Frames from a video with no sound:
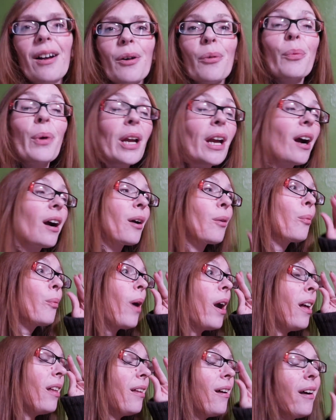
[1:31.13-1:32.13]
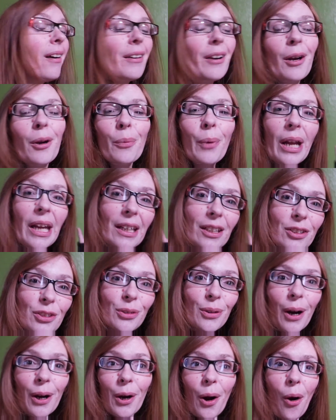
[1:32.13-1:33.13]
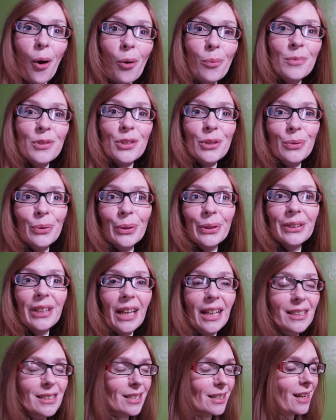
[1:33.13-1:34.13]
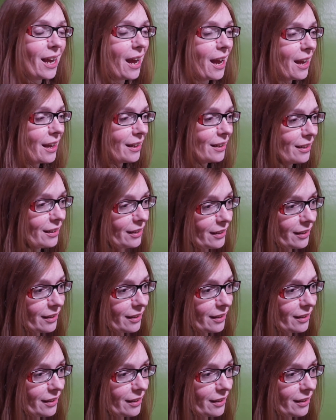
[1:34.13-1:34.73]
We are well on our way to our homeschool day today.